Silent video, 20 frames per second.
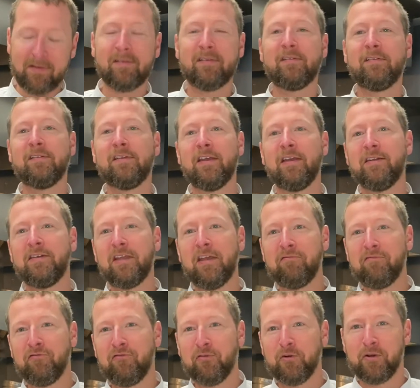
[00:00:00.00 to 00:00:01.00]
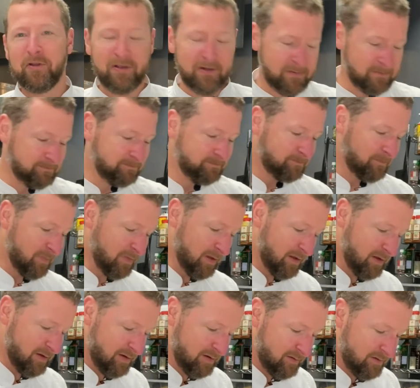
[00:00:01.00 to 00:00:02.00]
Again, David Ford here,
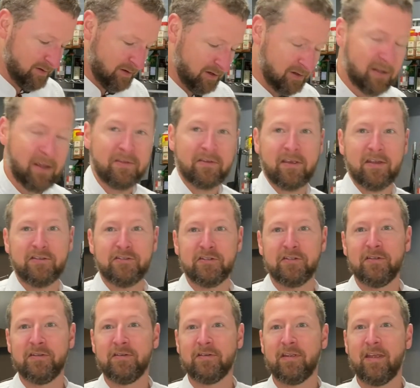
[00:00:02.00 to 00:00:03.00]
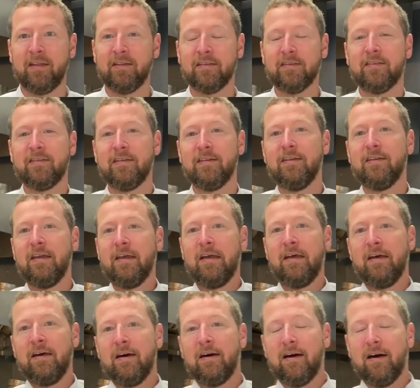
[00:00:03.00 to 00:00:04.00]
our test kitchen in Kansas City.
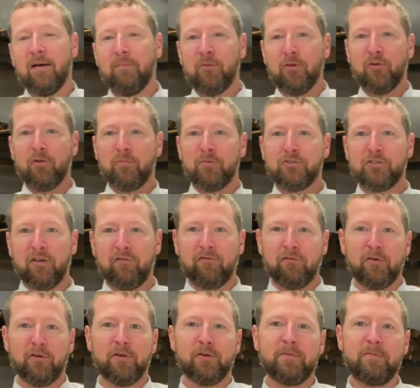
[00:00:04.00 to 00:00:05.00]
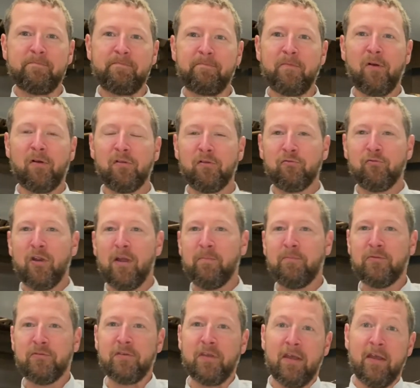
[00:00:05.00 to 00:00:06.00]
I'm the corporate chef for Heartland
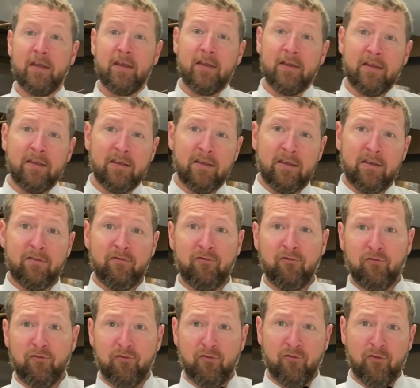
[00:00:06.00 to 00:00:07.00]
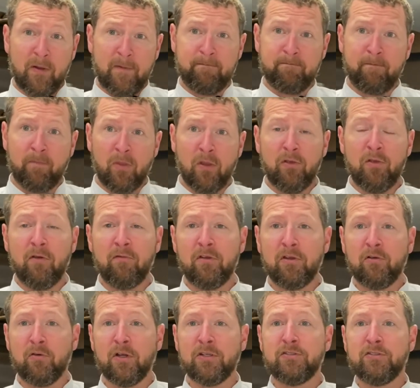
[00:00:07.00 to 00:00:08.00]
Reps. If you have
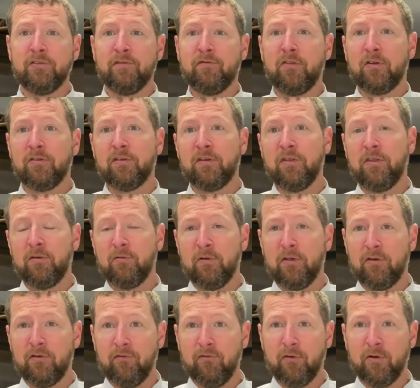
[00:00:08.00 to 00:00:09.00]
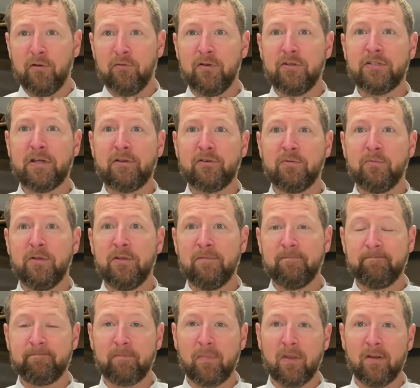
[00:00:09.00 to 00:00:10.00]
any questions, if there's anything we can do for you, reach out to me,
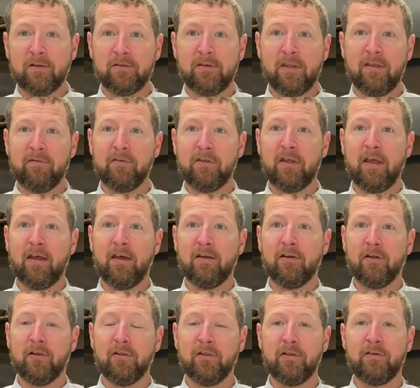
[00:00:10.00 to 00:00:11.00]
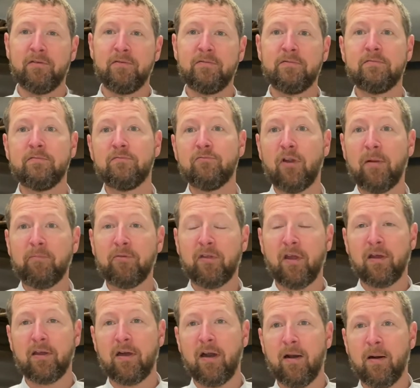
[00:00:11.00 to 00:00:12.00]

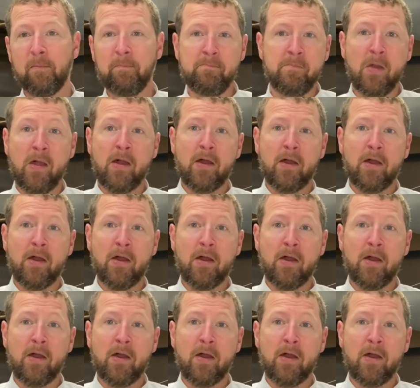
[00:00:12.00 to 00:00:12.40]
david@heartlandreps.com.